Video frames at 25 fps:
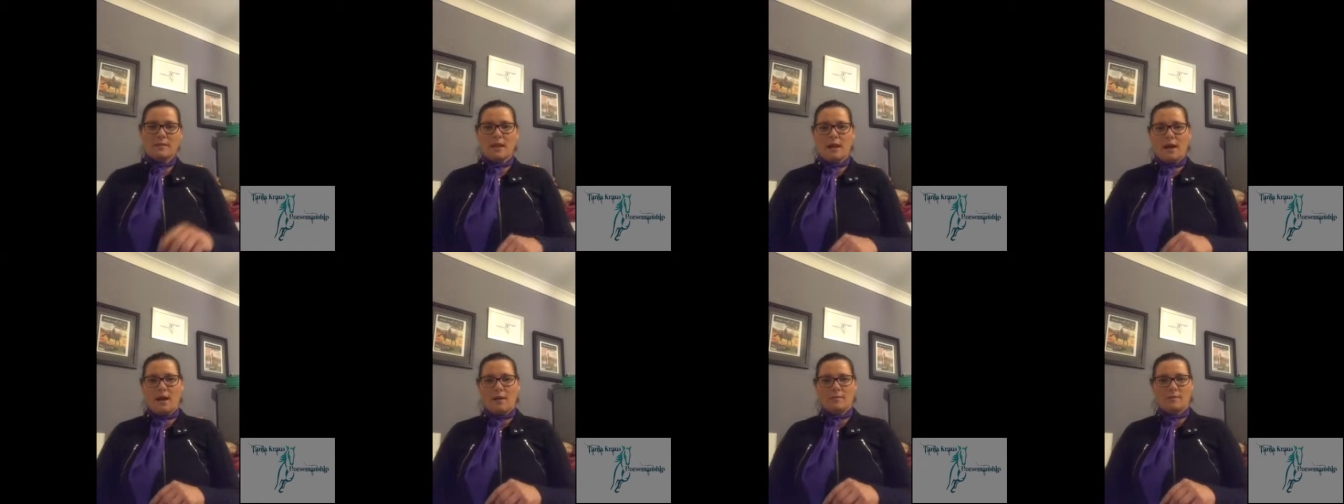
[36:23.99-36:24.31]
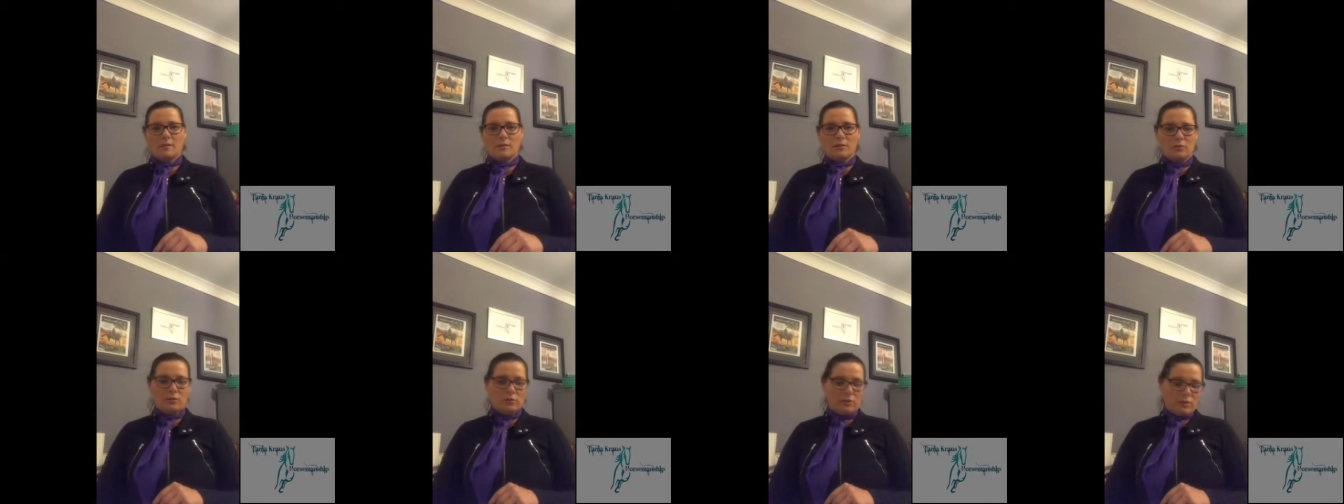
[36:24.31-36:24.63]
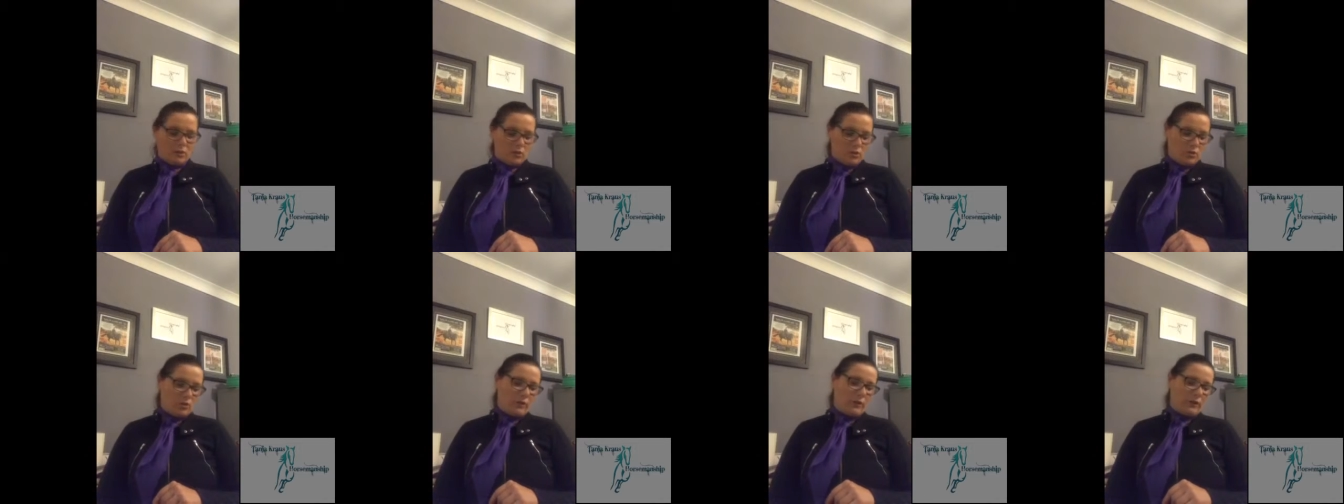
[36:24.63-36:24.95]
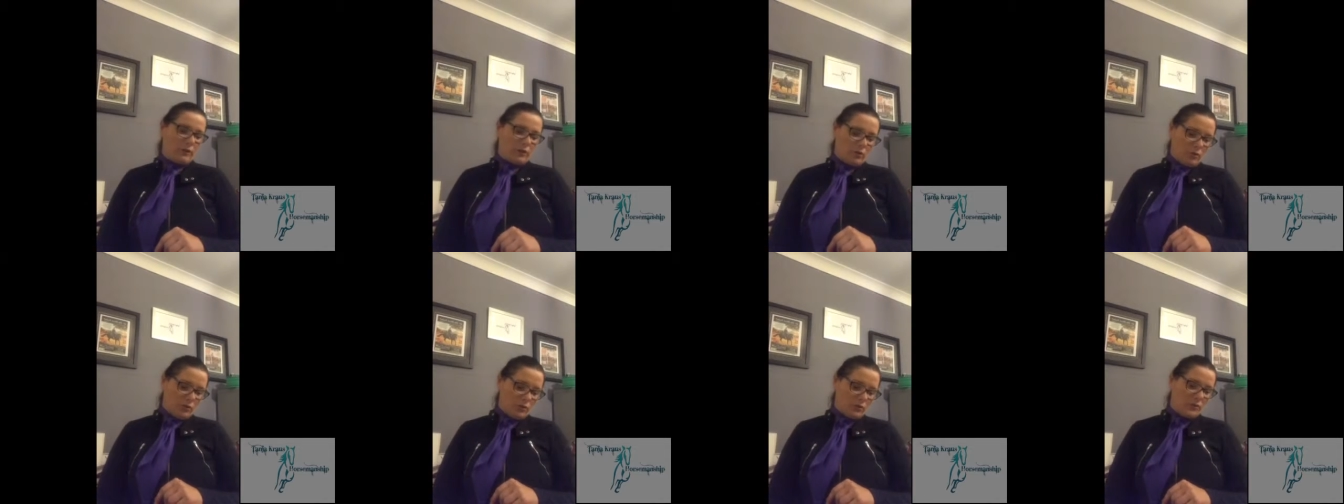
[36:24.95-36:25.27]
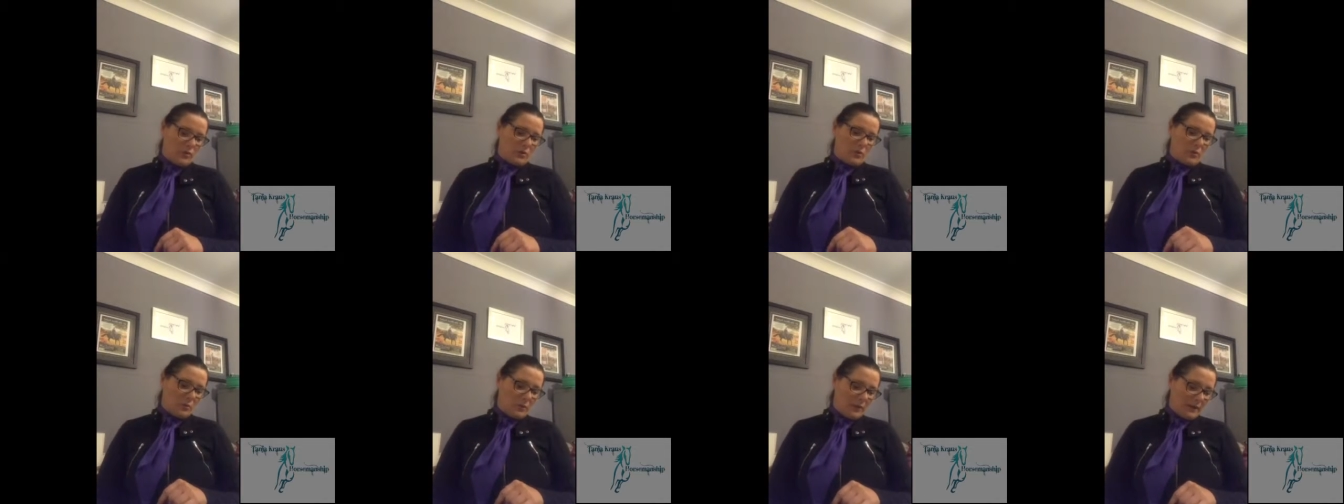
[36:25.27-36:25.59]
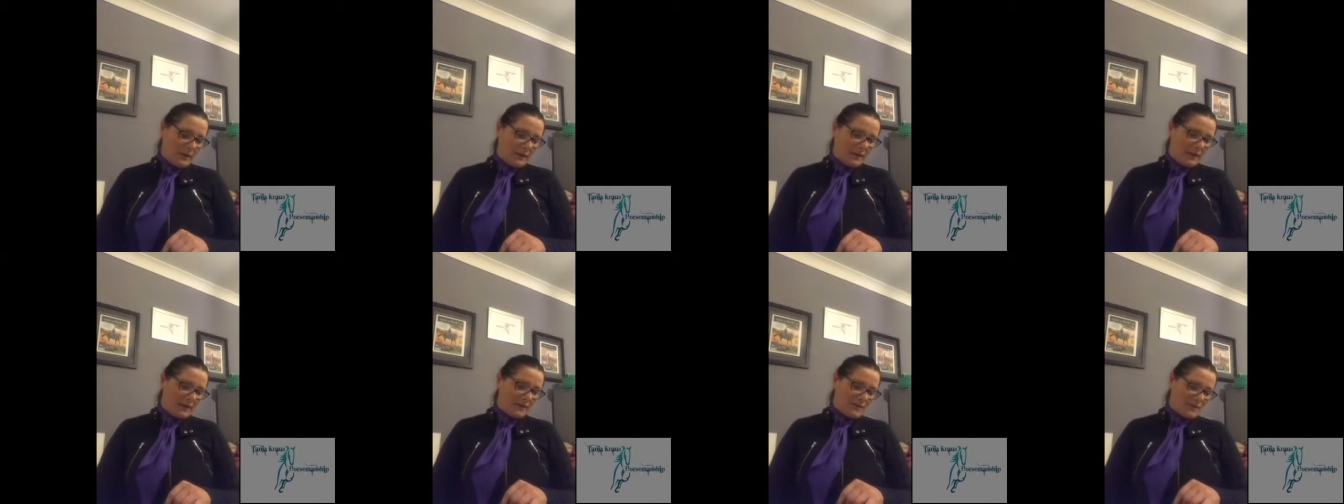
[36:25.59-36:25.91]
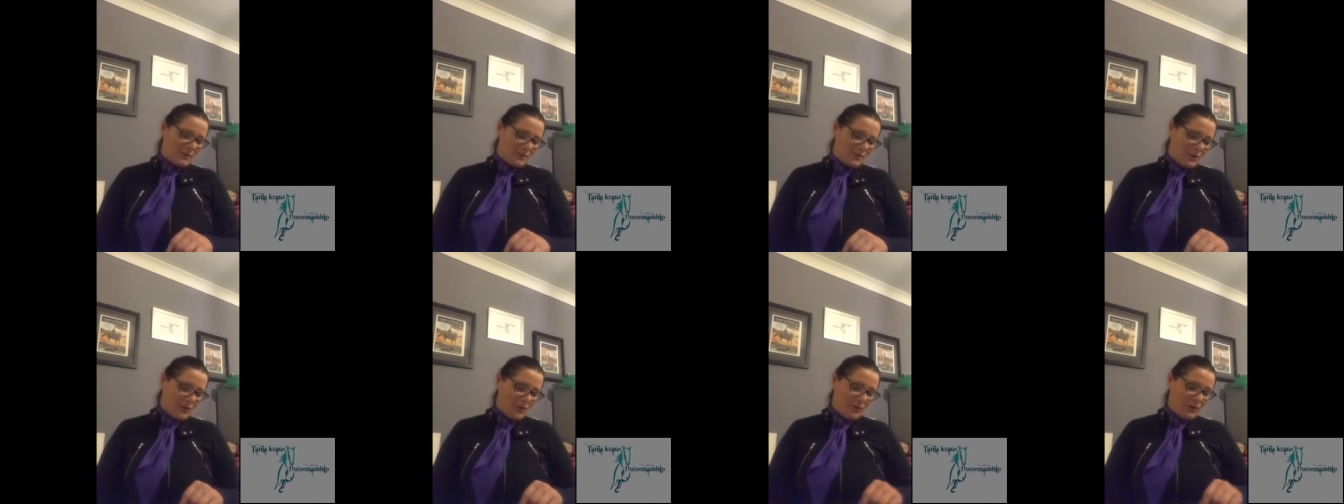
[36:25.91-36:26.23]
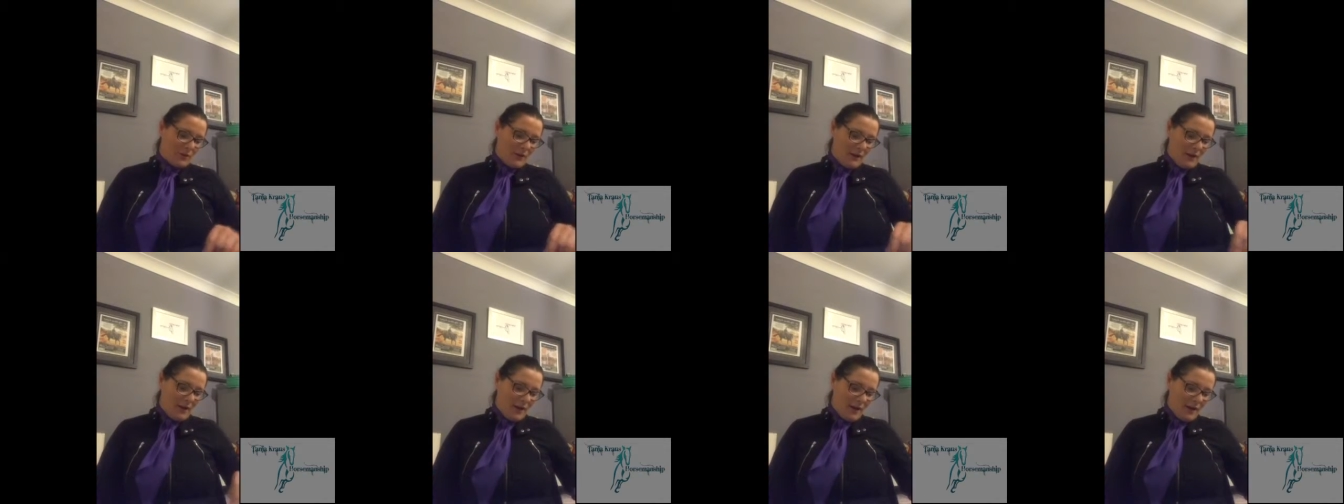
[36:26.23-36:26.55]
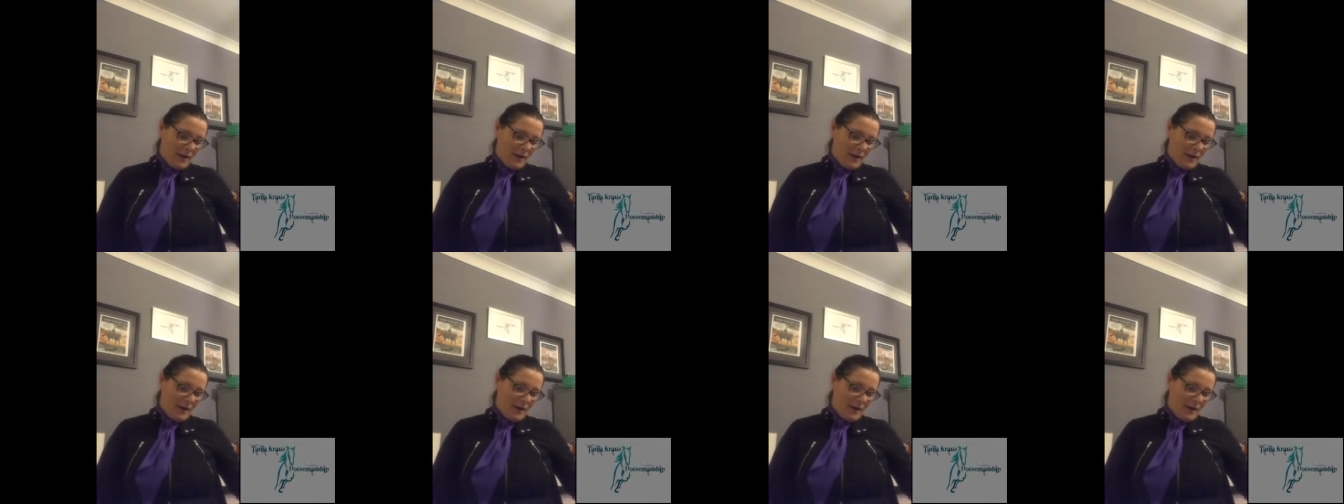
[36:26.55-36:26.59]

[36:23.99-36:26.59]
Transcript: Yeah, absolutely, during the course on the weekend. So